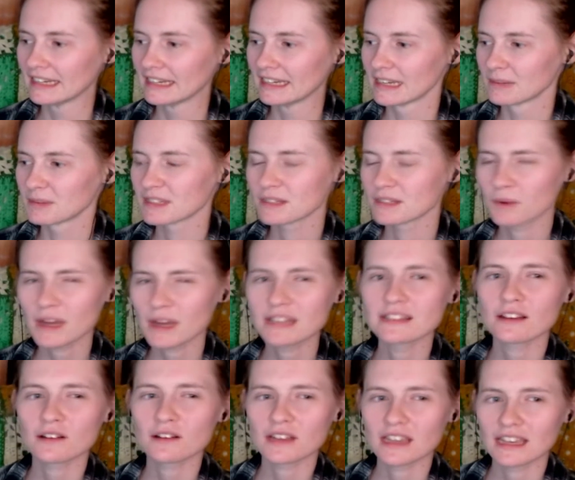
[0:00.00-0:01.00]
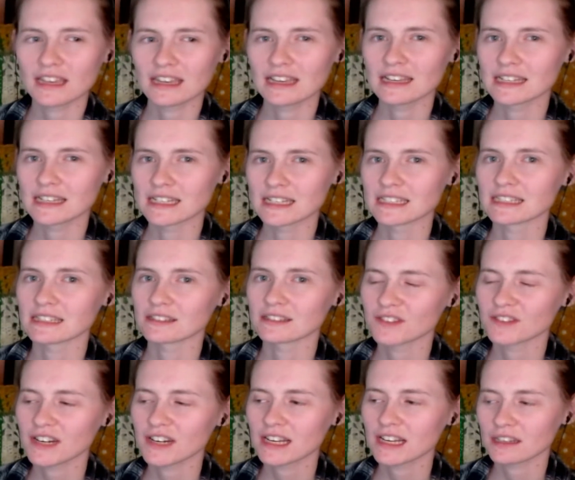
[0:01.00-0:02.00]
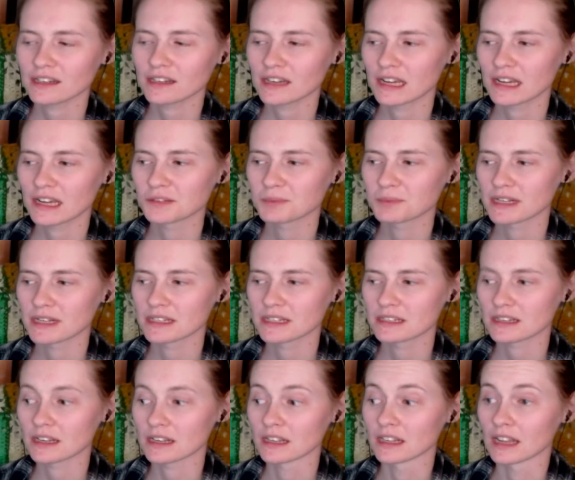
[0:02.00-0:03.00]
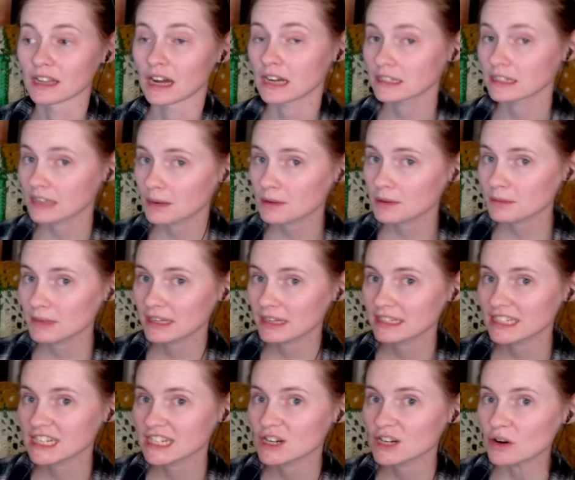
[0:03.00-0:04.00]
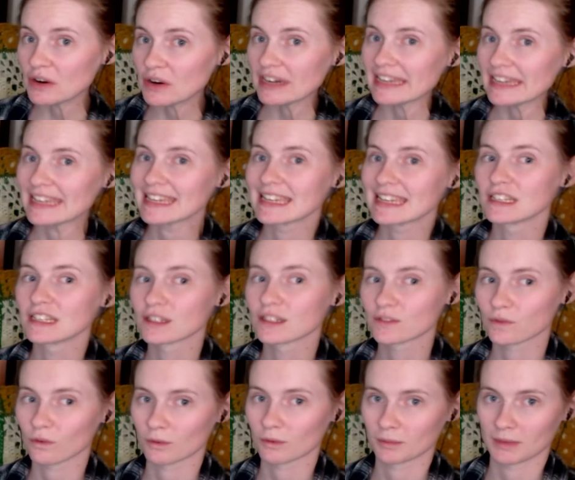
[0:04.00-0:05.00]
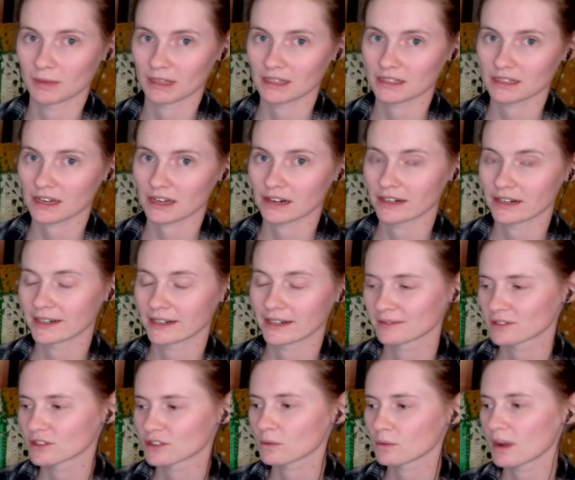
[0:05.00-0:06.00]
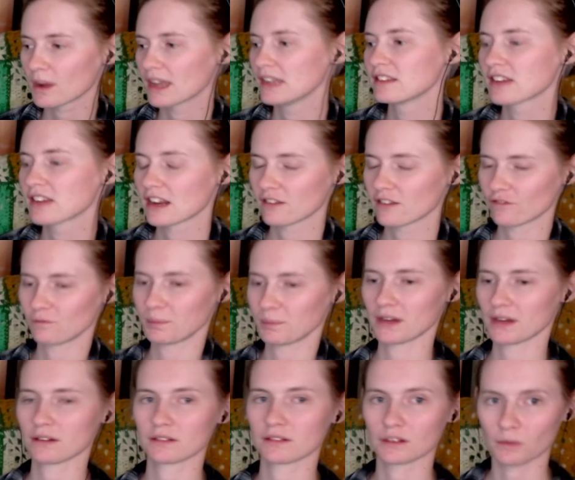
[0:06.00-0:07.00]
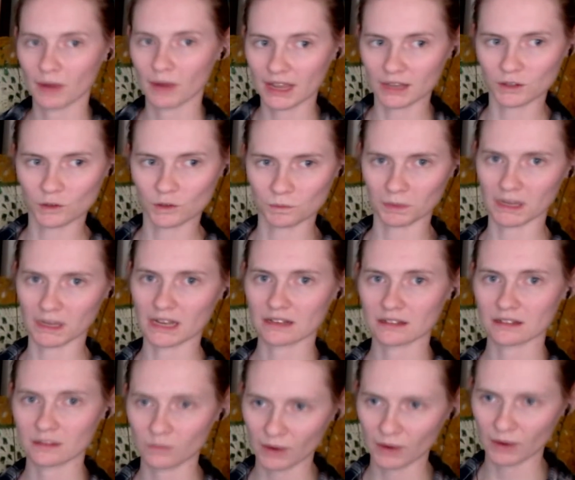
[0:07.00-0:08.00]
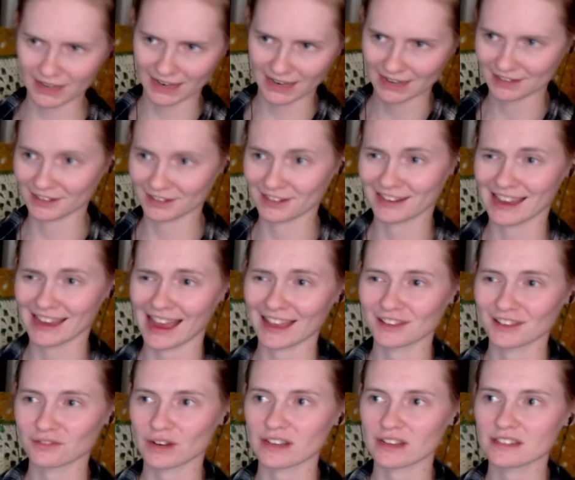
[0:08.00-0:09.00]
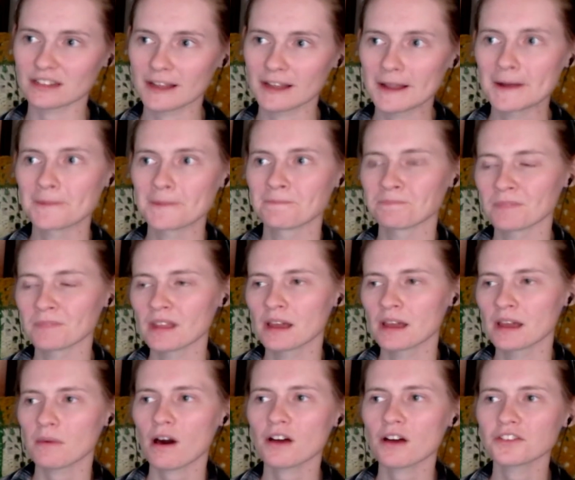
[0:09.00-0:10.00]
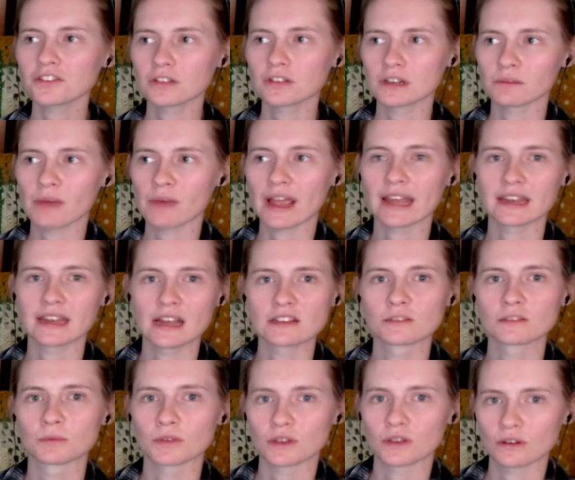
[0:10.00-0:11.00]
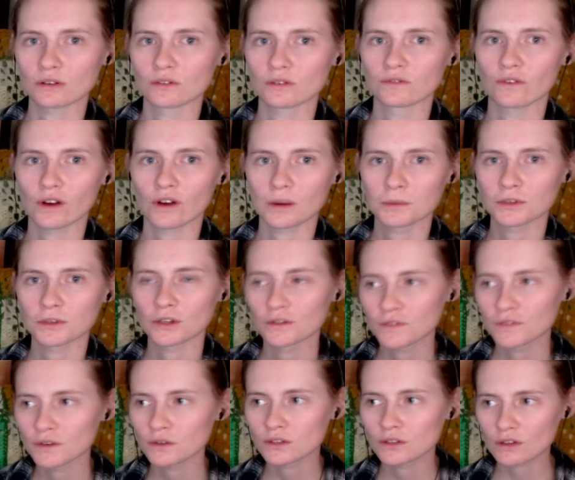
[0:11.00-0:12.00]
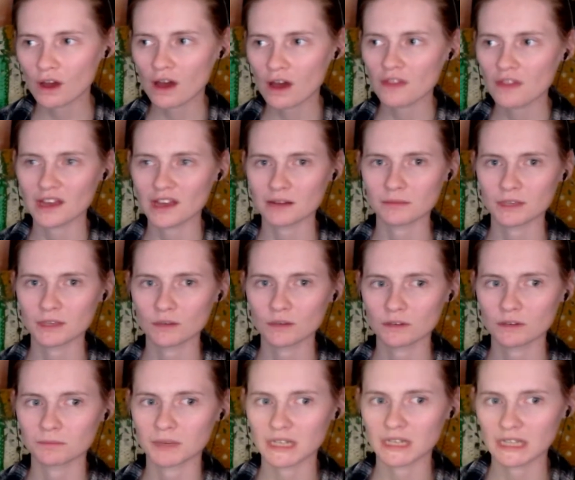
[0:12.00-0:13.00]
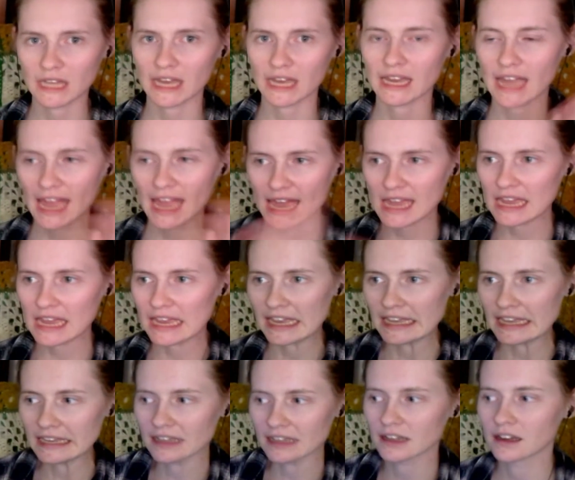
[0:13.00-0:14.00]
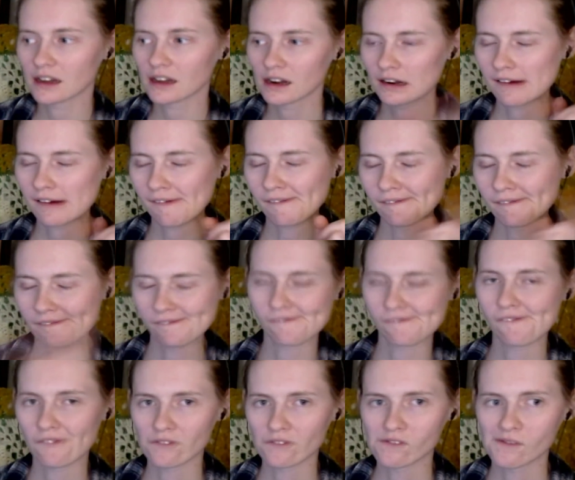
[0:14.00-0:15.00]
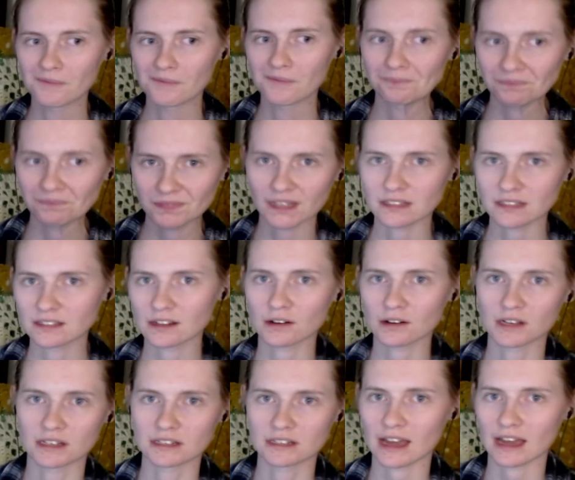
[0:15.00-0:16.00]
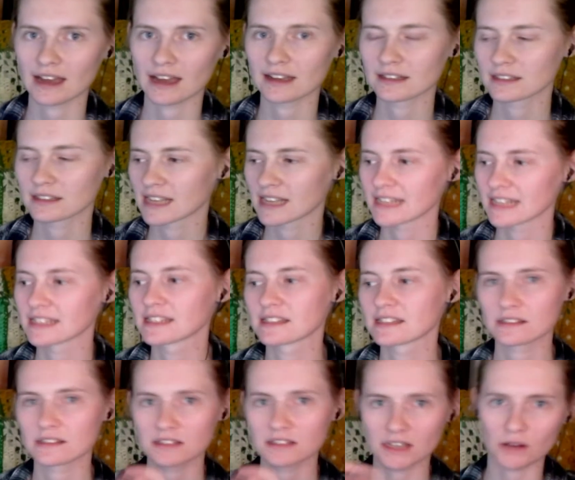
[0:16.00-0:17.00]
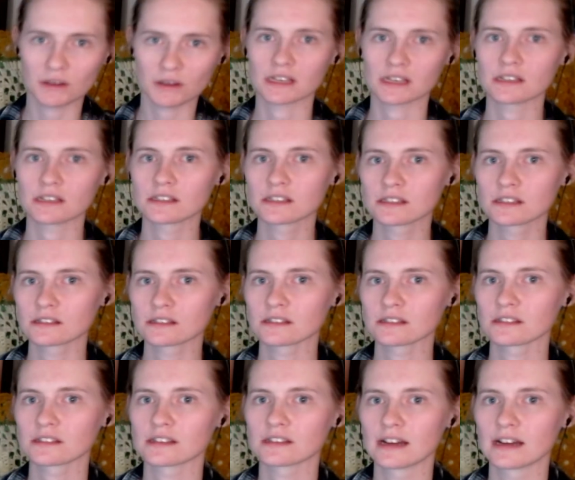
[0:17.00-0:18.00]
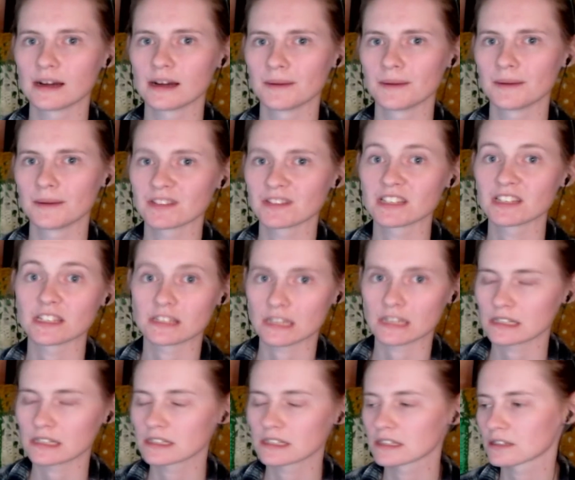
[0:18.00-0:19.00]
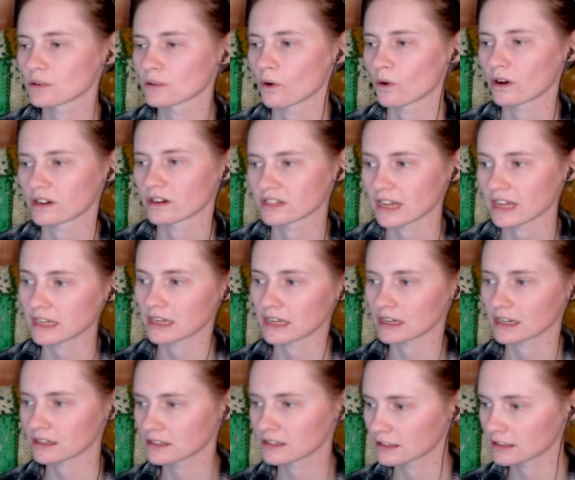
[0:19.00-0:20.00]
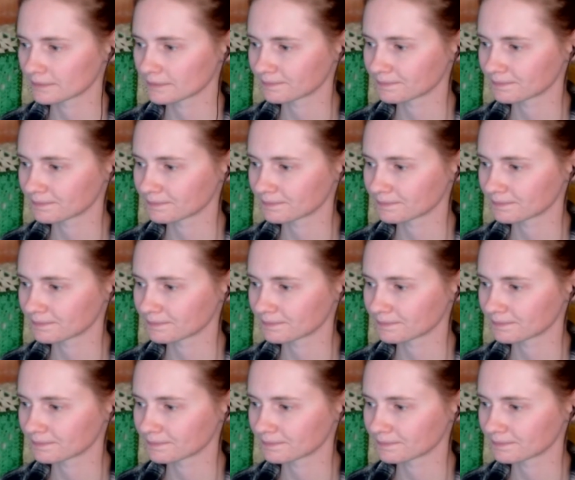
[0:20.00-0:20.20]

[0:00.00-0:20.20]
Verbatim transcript: But the way Selkie is, it's very clear he either spends a lot of time with the military or he is former military. Just the way he's kind of built and the way he speaks and the way he has his guys dressed. Also in a recognizable uniform. So if you saw them, you would be like, hey, that's Selkie's guys. That's Selkie's um, assistants or sidekicks.